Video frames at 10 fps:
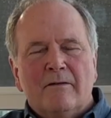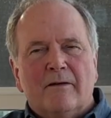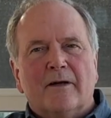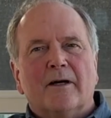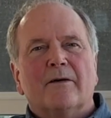
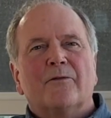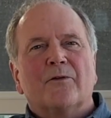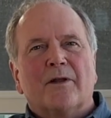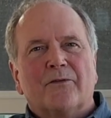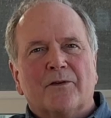Yeah,
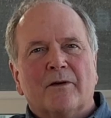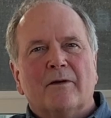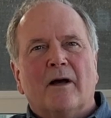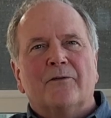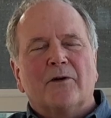so
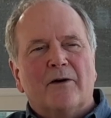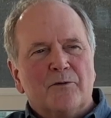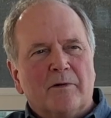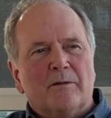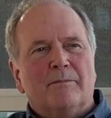it's always
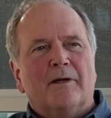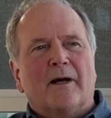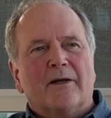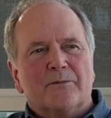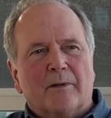been a big
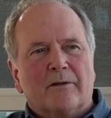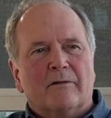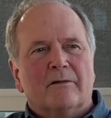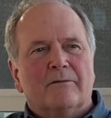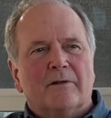aspect of
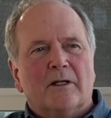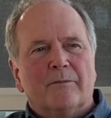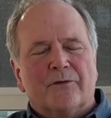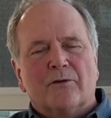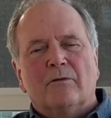the
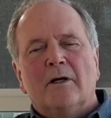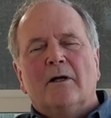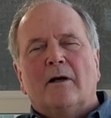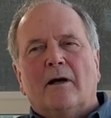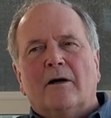development. So
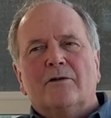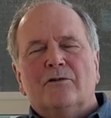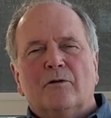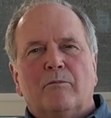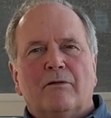how can
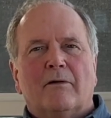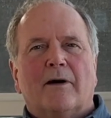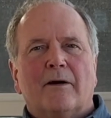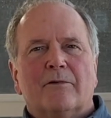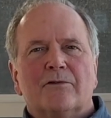you
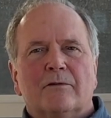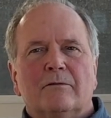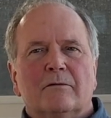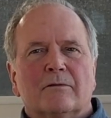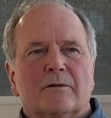apply what you
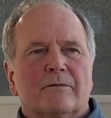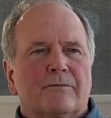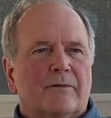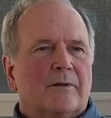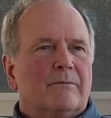learned
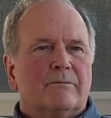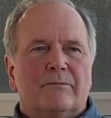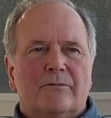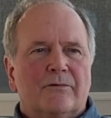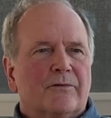from
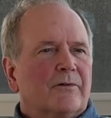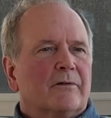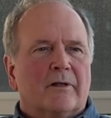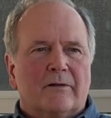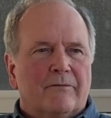just
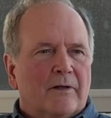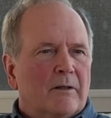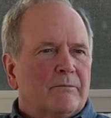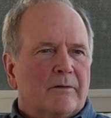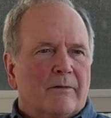looking at
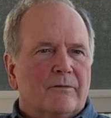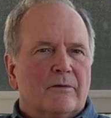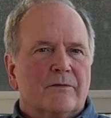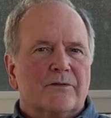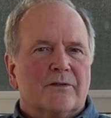development of the
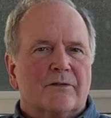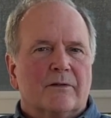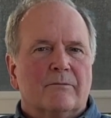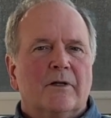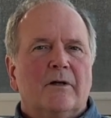nervous
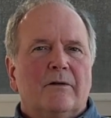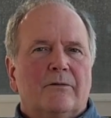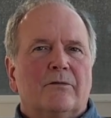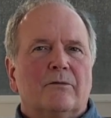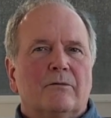system
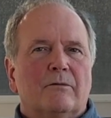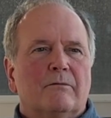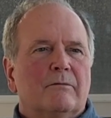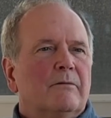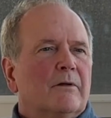
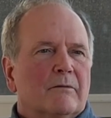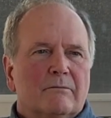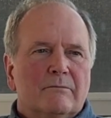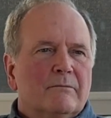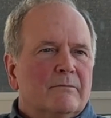to,
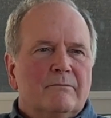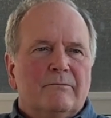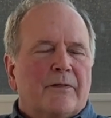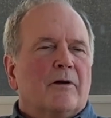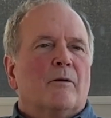
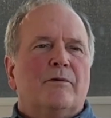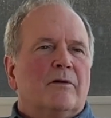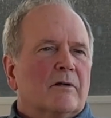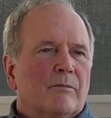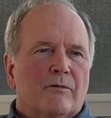
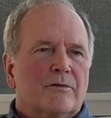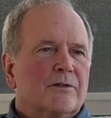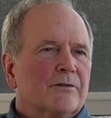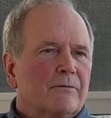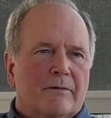therapeutic
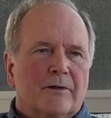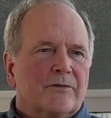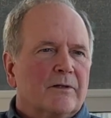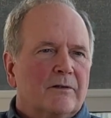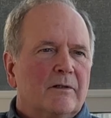approaches for things
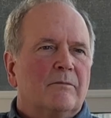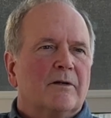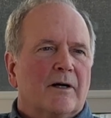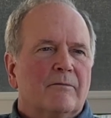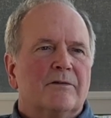like
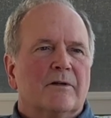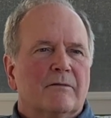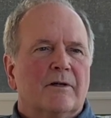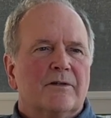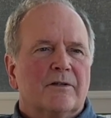TBI
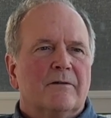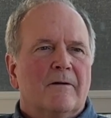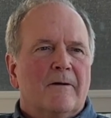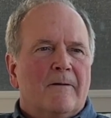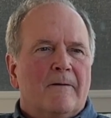regeneration?
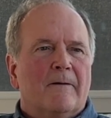Yeah.